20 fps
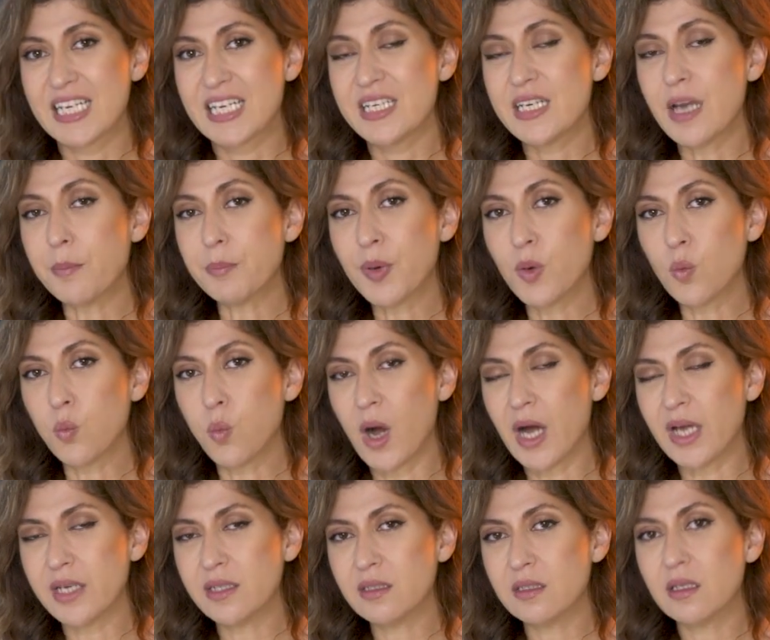number
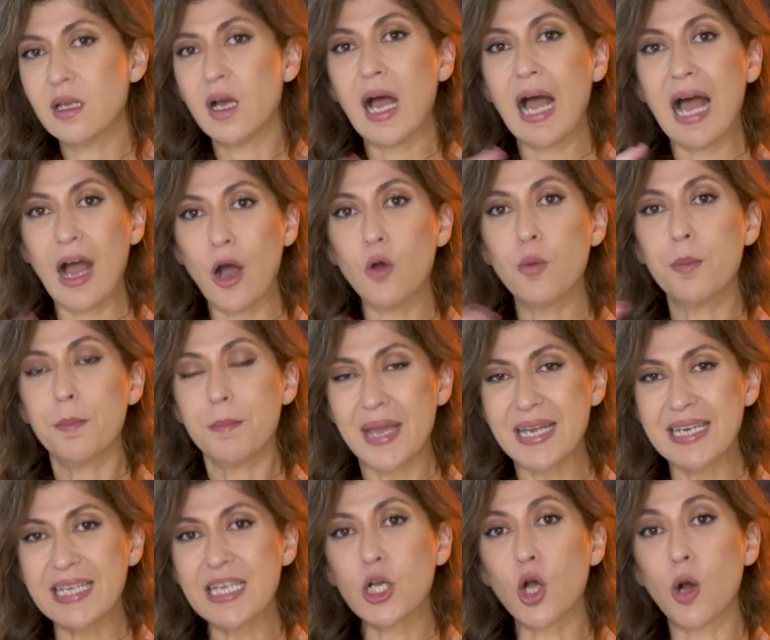1, how
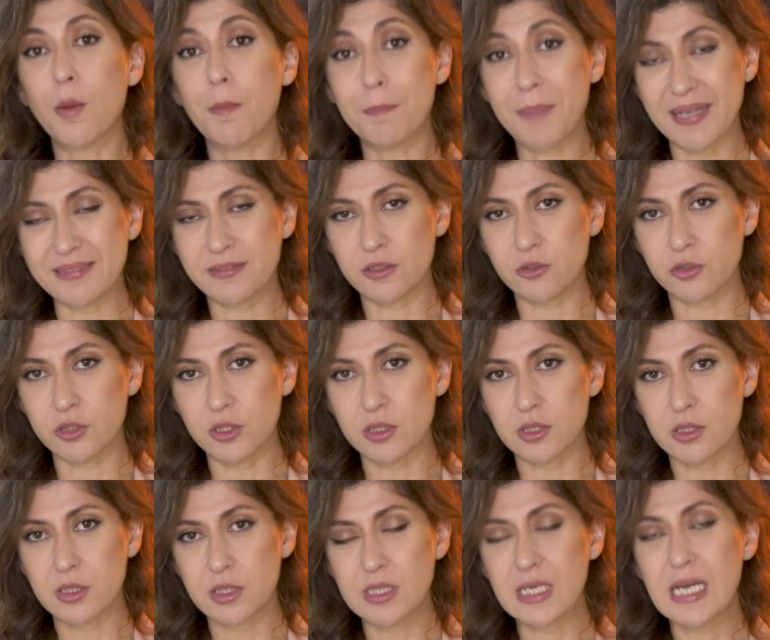many
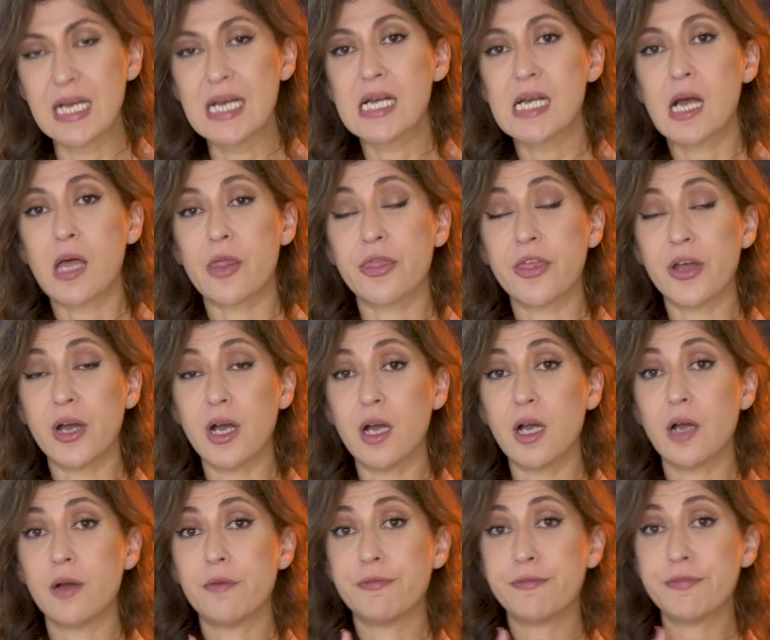competitors.
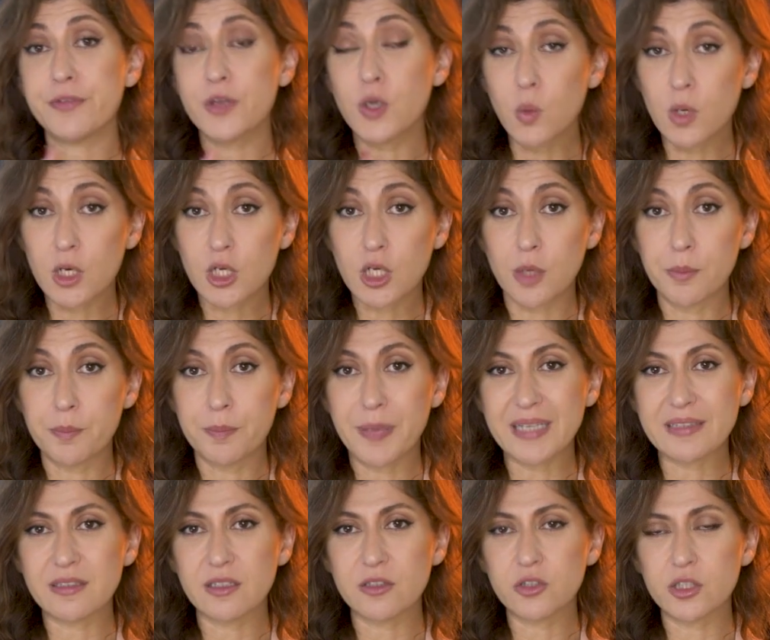The fewer
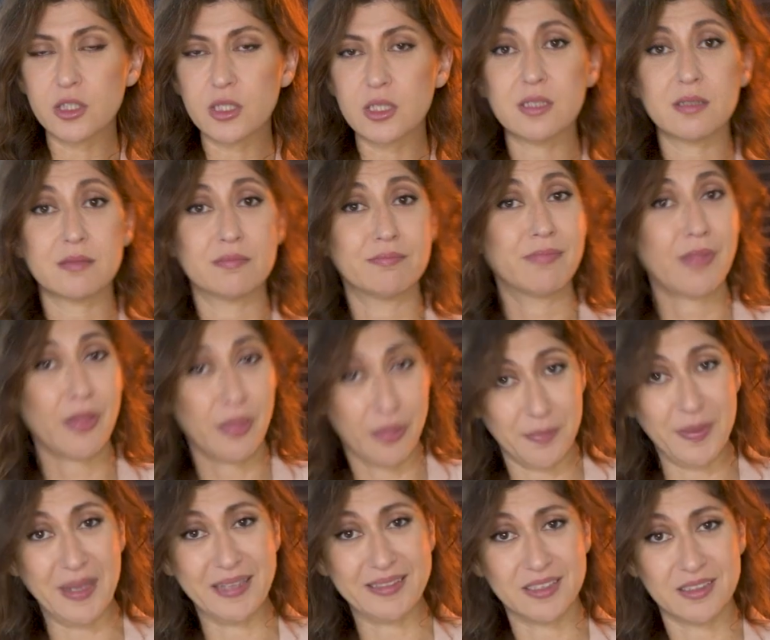competitors, the
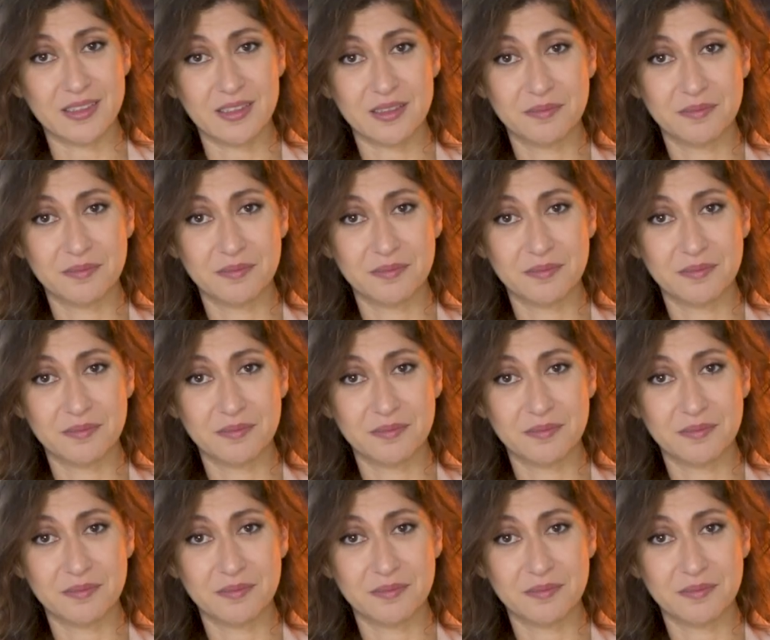better.